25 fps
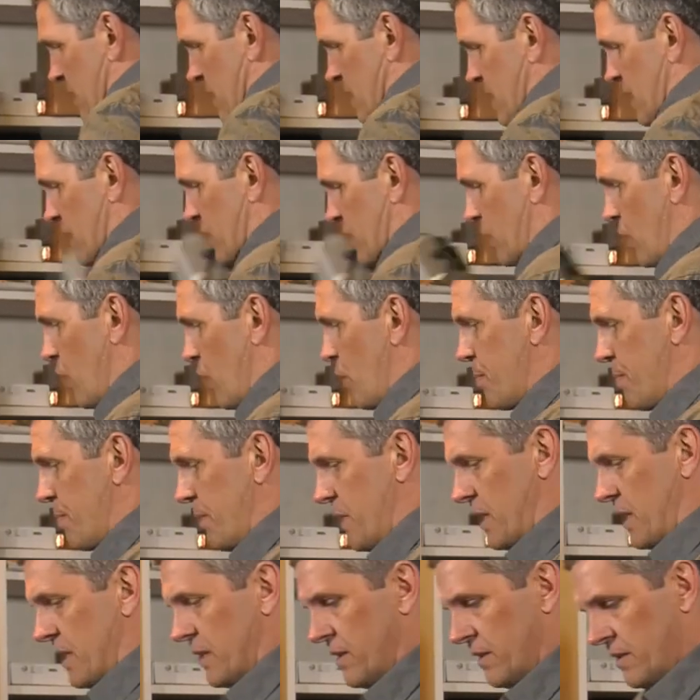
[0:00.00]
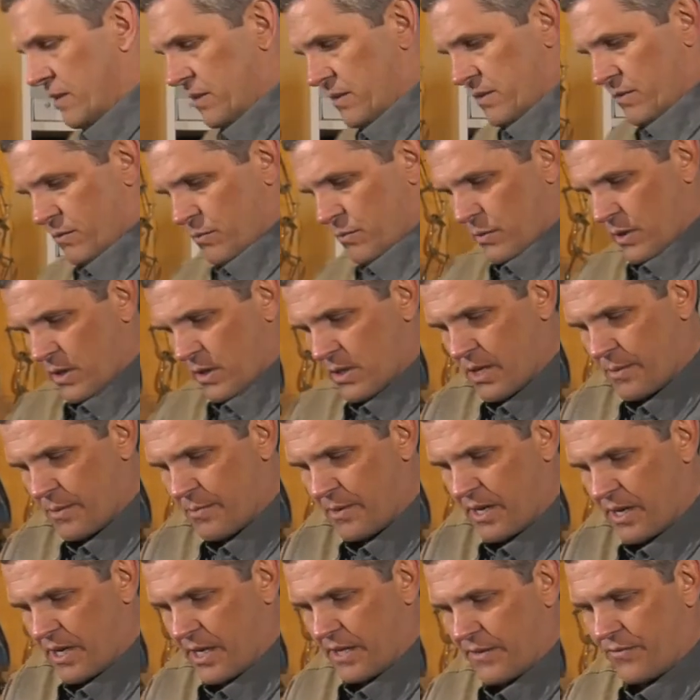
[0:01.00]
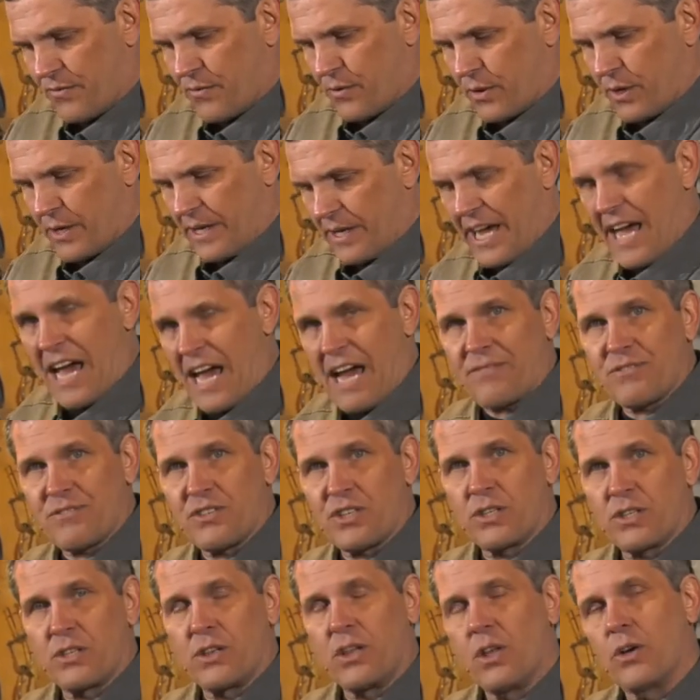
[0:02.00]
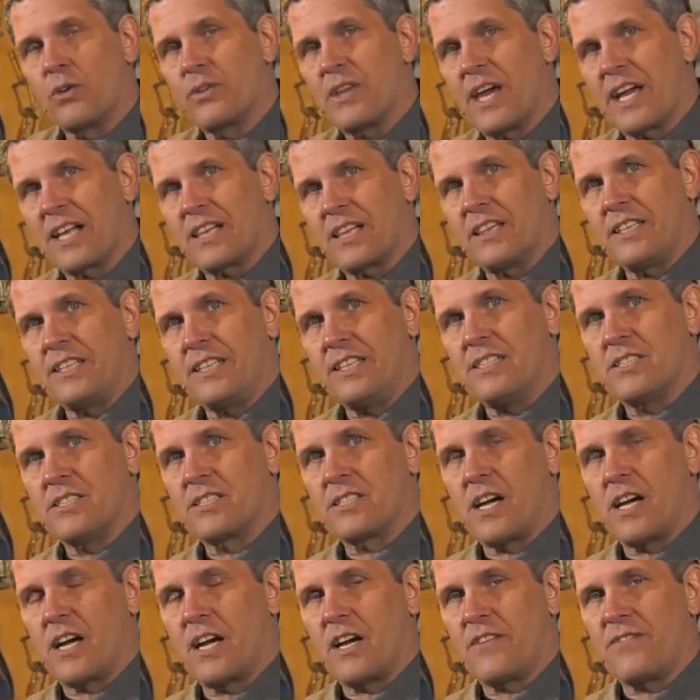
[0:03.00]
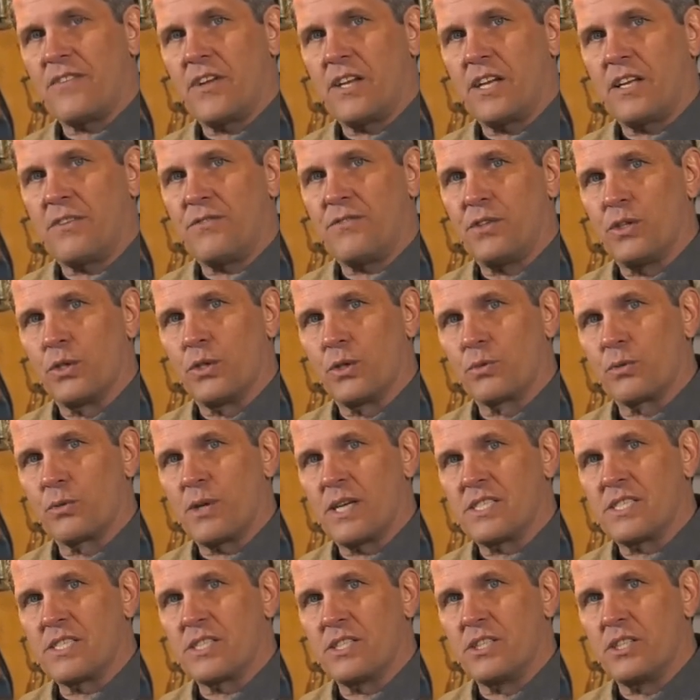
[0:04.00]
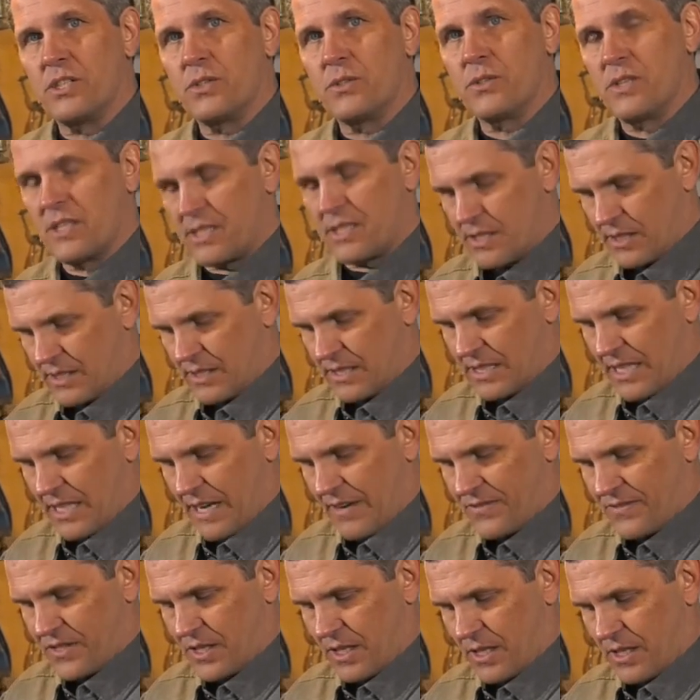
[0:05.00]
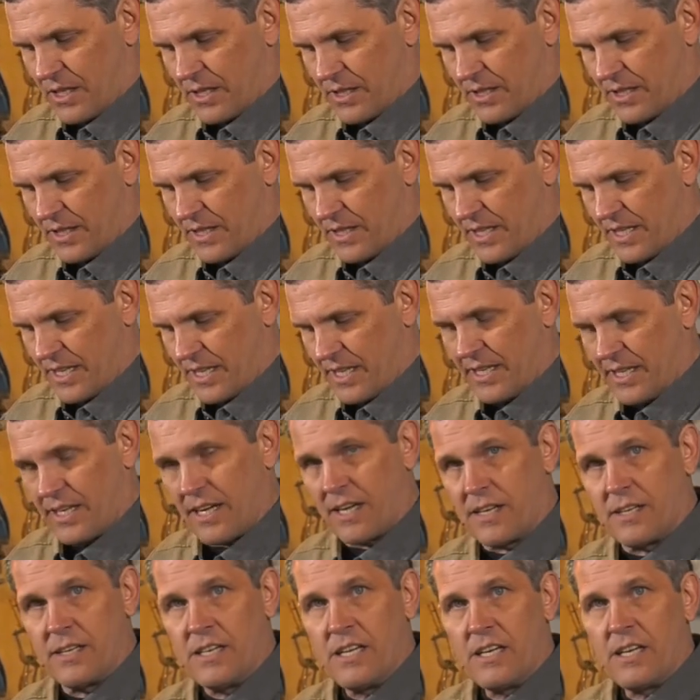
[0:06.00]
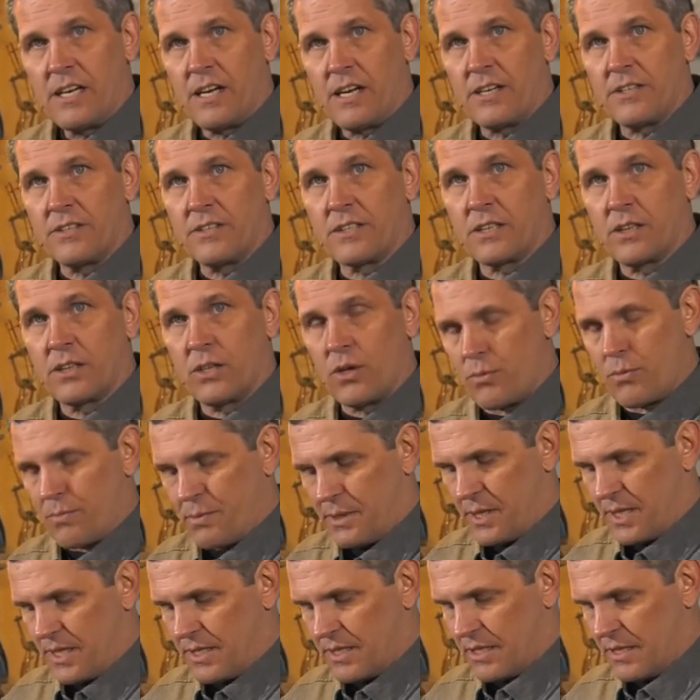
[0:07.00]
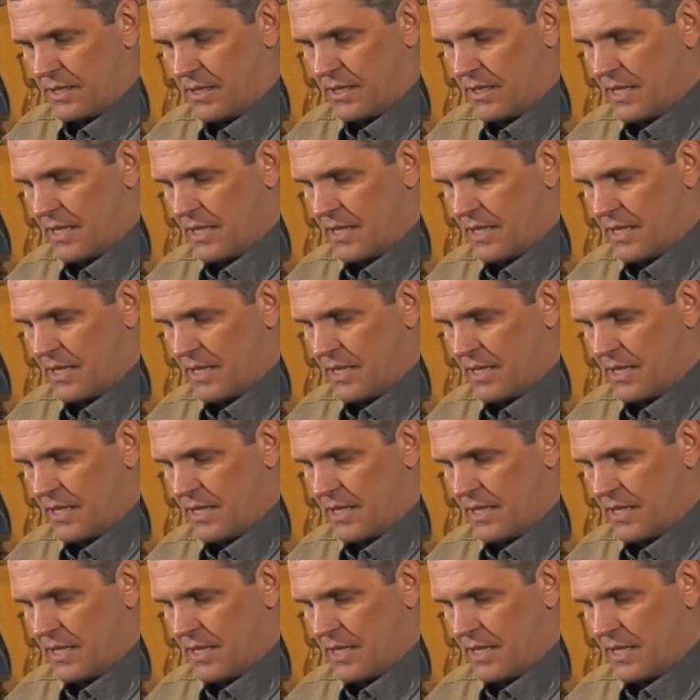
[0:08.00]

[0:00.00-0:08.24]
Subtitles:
The glow pin will come on for an afterglow that cleans off any fuel residue that is left on the glow pin.